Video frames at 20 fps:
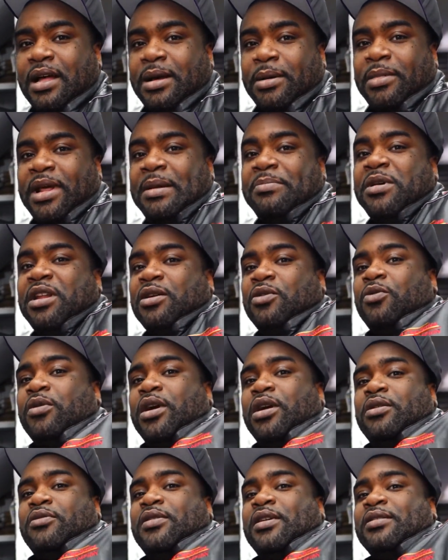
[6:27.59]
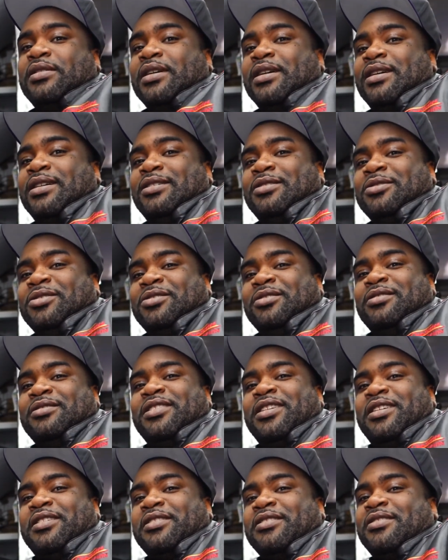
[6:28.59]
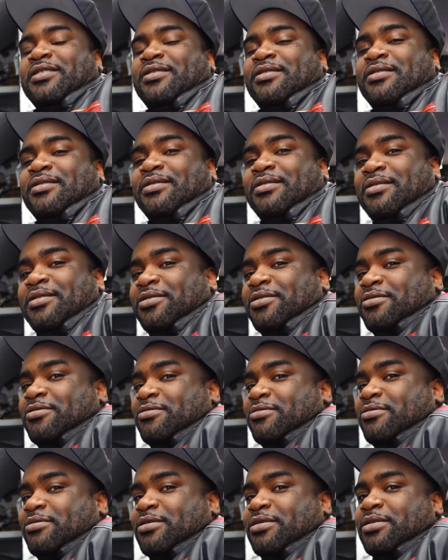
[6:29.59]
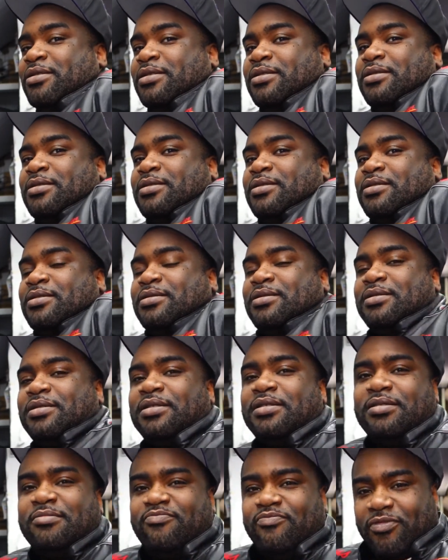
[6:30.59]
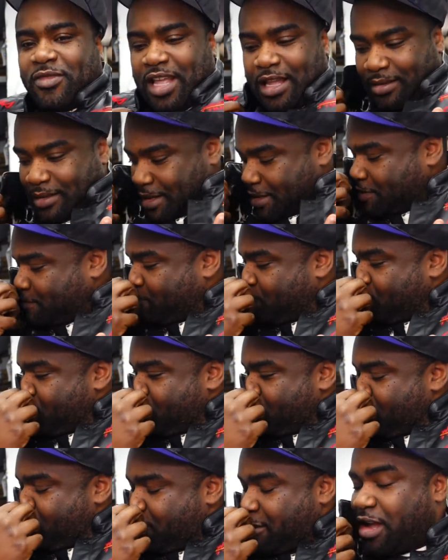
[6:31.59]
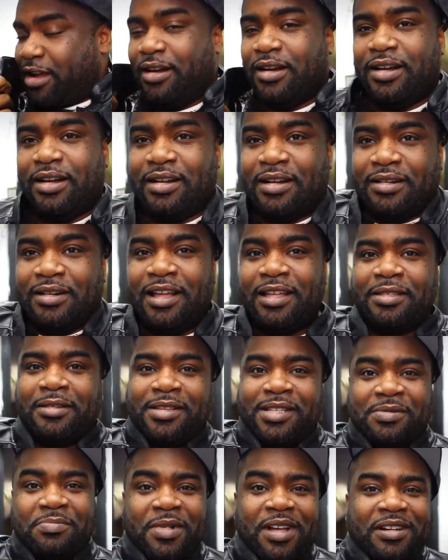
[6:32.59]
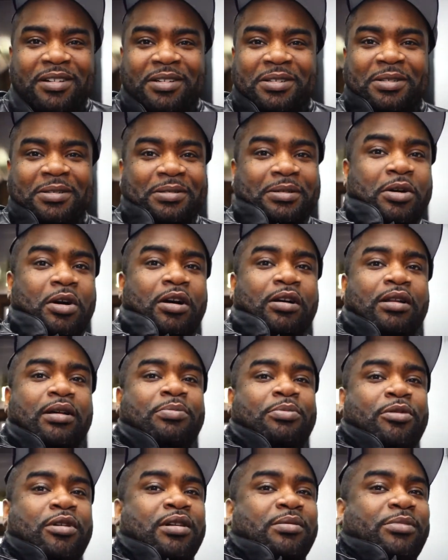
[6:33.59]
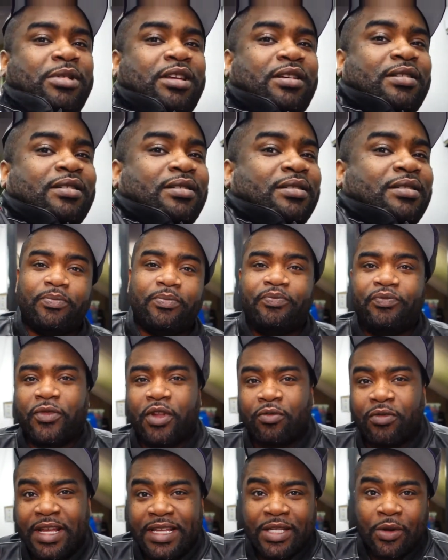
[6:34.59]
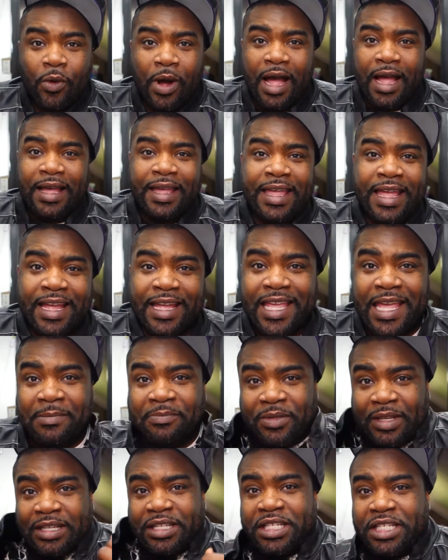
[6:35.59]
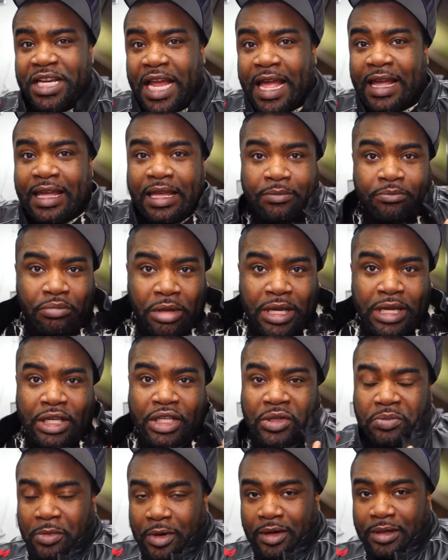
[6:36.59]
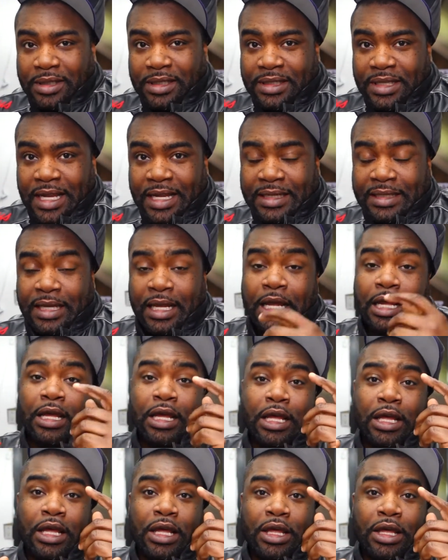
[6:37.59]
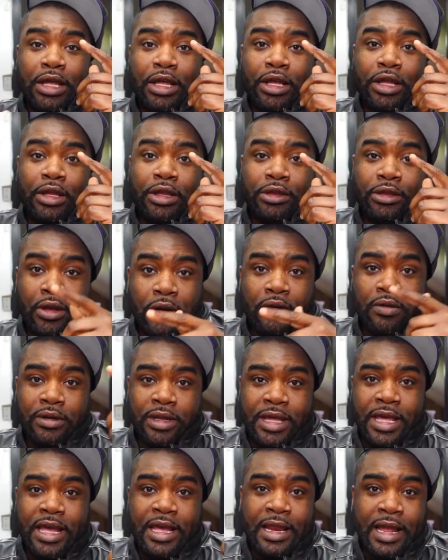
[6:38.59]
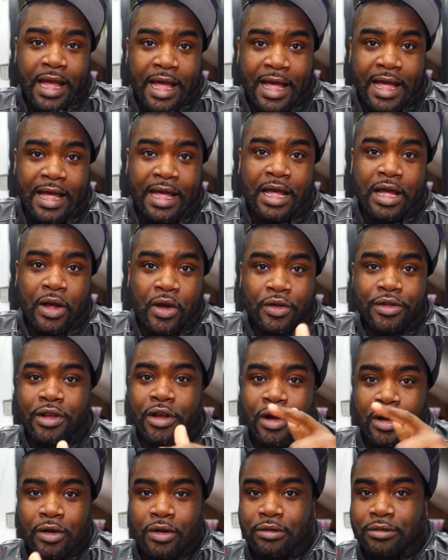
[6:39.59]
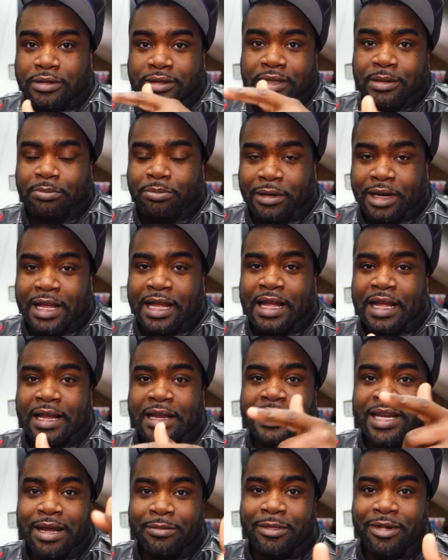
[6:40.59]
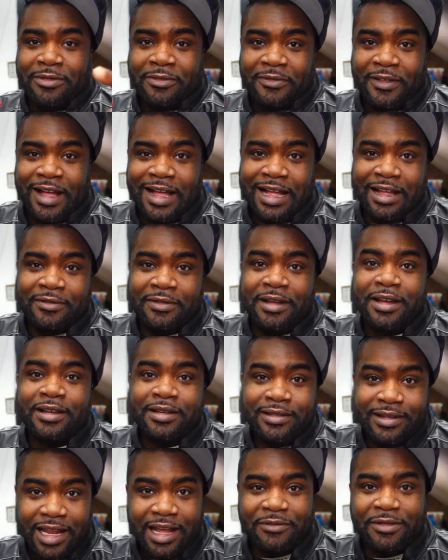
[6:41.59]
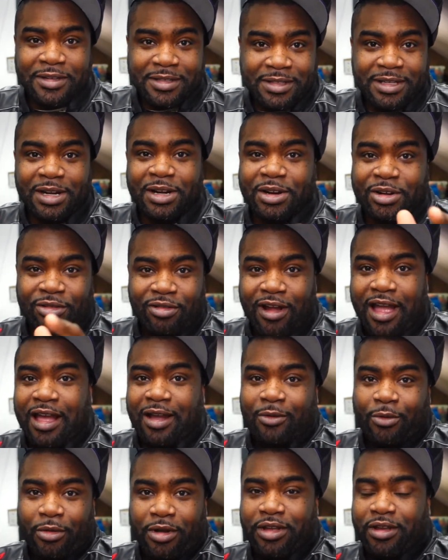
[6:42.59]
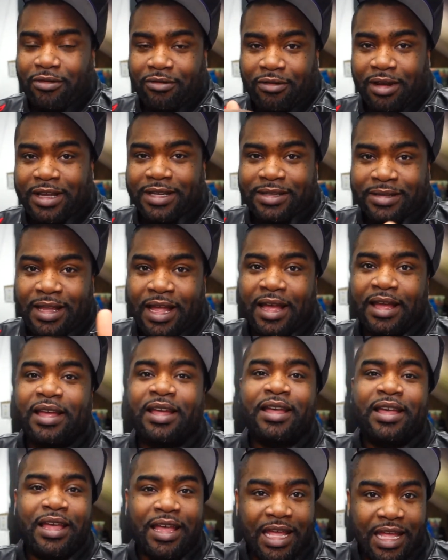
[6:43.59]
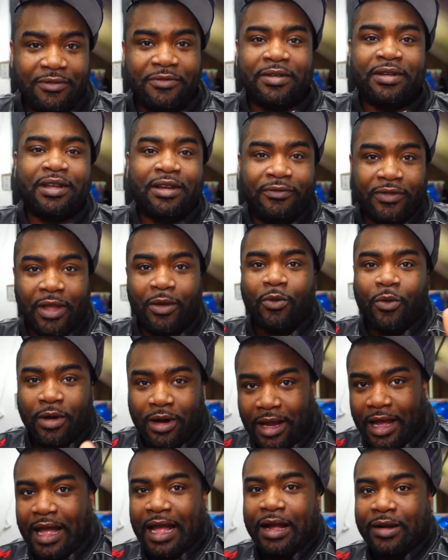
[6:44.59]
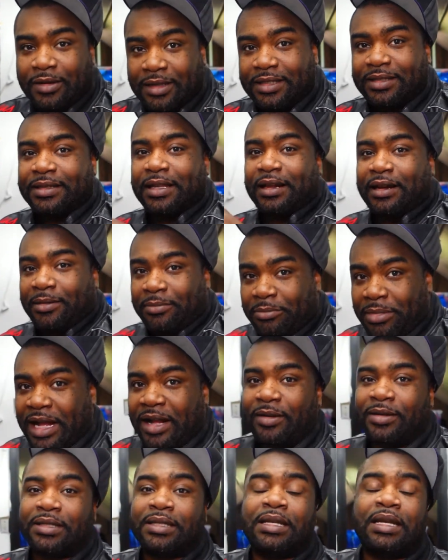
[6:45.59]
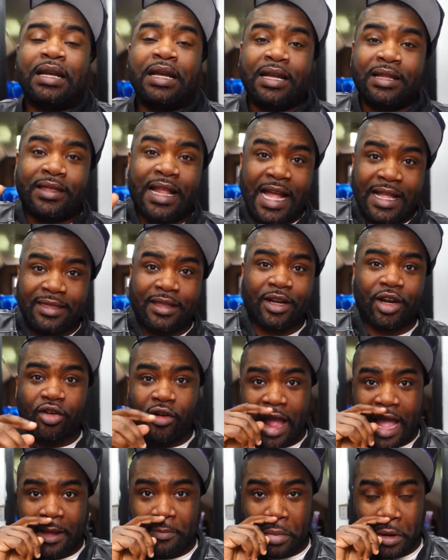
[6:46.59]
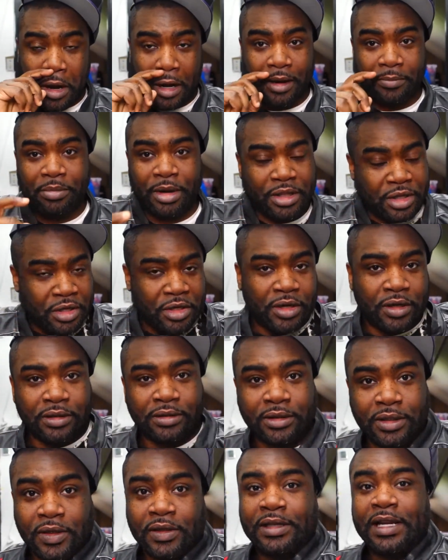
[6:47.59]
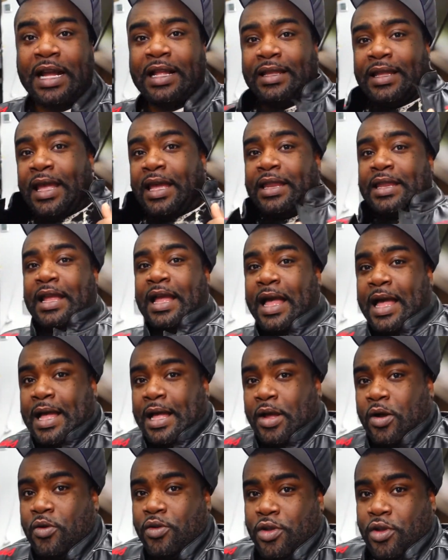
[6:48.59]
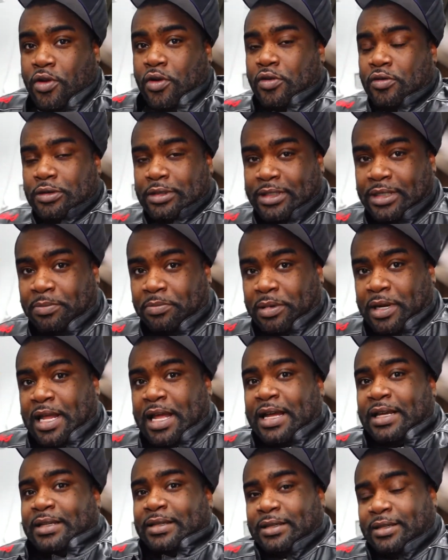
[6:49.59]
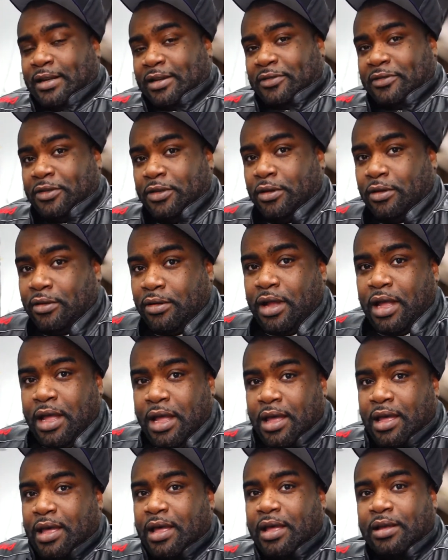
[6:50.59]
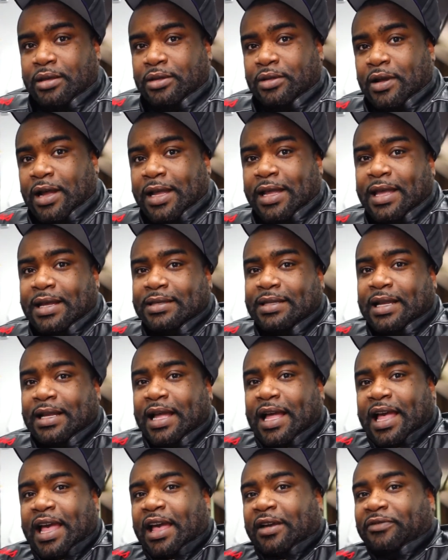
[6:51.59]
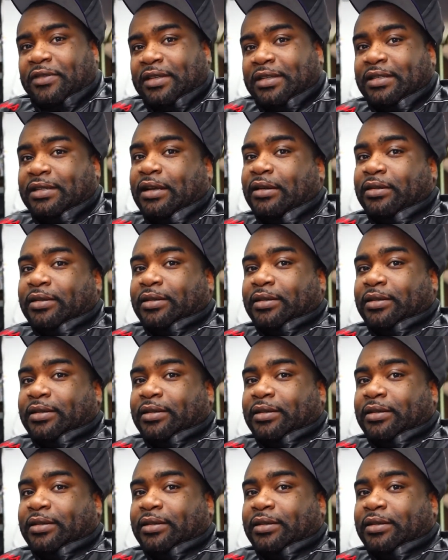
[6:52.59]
But I'm gonna wear it around the house all day, you know? Get this leather smell all up on me. The reason why I can't keep this jacket, Biggie Smalls says, don't get high on your own supply. Number 5, never sell crack where you rest at. Even if they want an ounce, tell them bounce. Not the crack part, but you know, not getting high on your own supply stuff. So I guess I have to sell